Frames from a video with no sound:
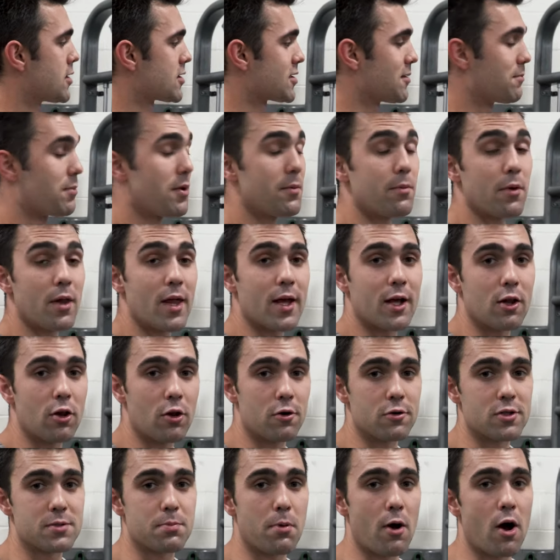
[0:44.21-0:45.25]
some people like
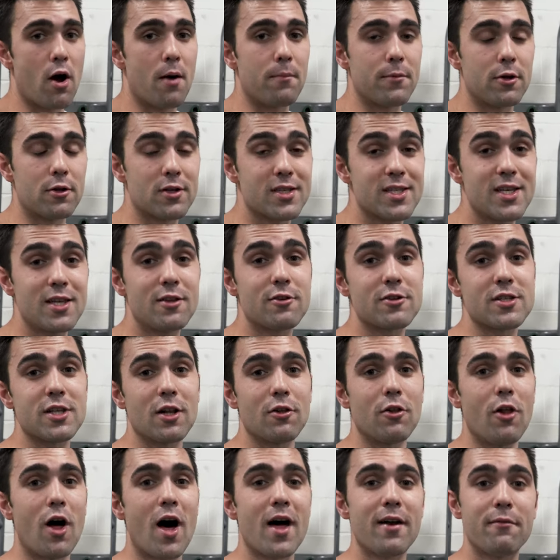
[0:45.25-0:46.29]
closed palm. You'll see there's a
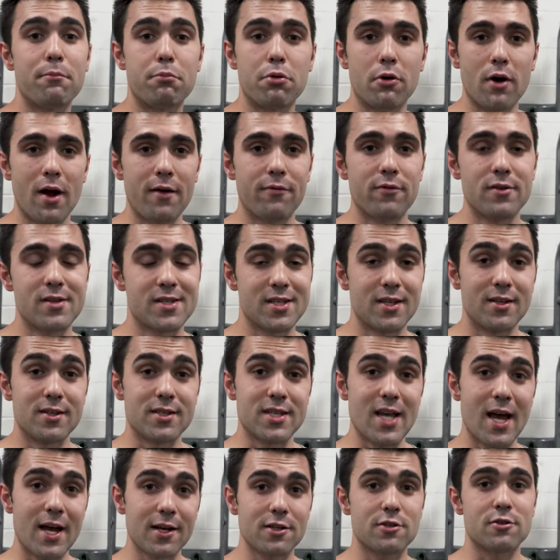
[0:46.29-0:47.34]
lot of preference in
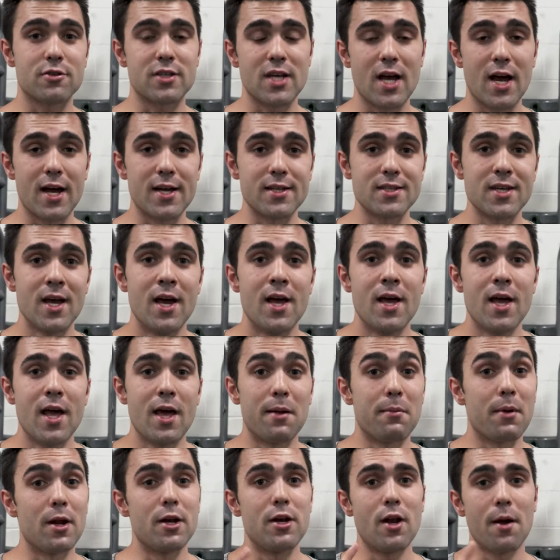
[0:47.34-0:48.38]
this exercise.
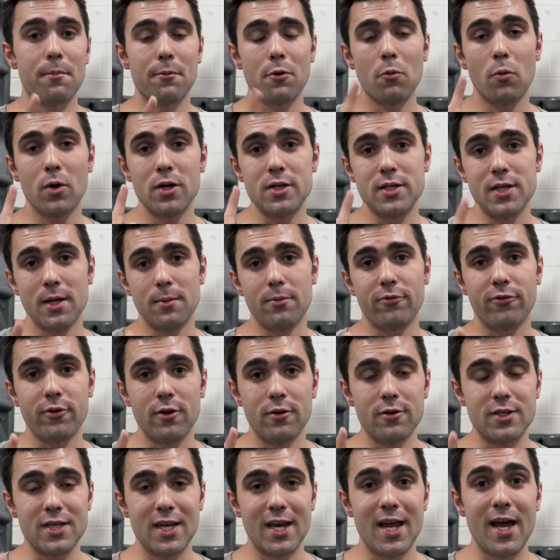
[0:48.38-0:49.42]
And my number number one tip for
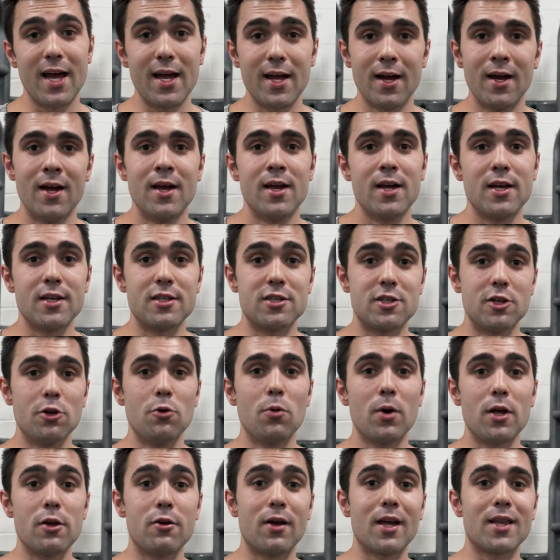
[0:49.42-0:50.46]
you today is do
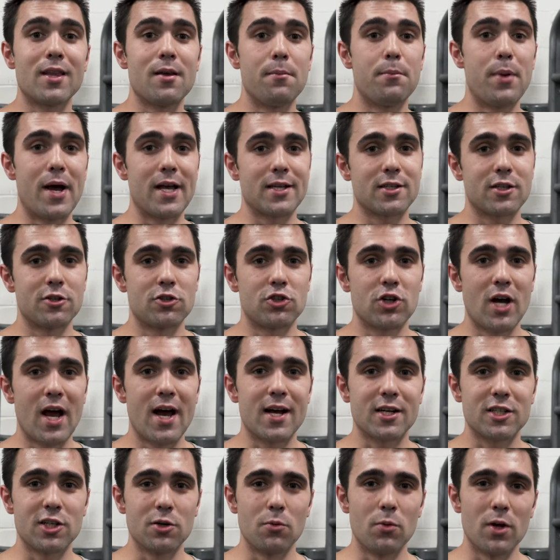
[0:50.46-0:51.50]
what you get the best
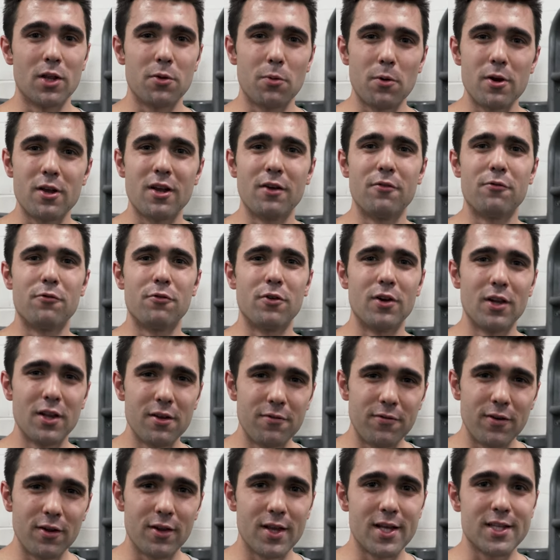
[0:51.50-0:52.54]
contraction with, where you can really
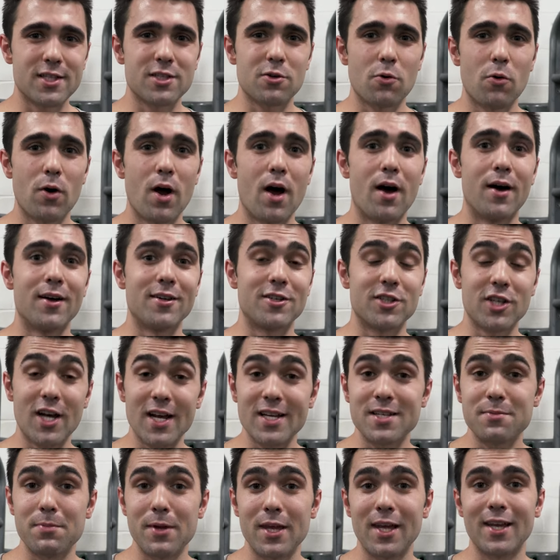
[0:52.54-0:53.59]
feel that uh,
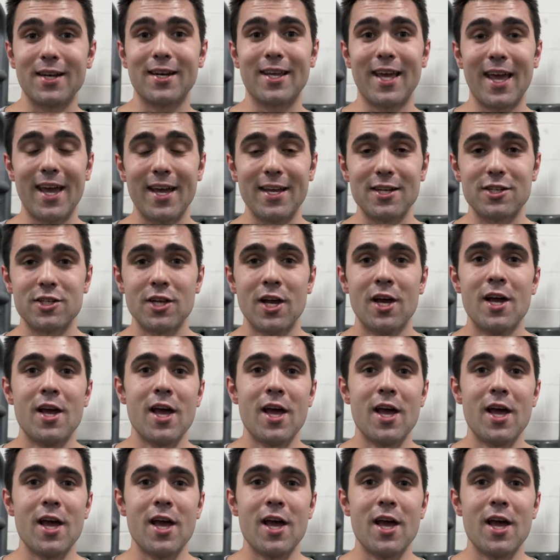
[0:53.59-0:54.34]
chest being engaged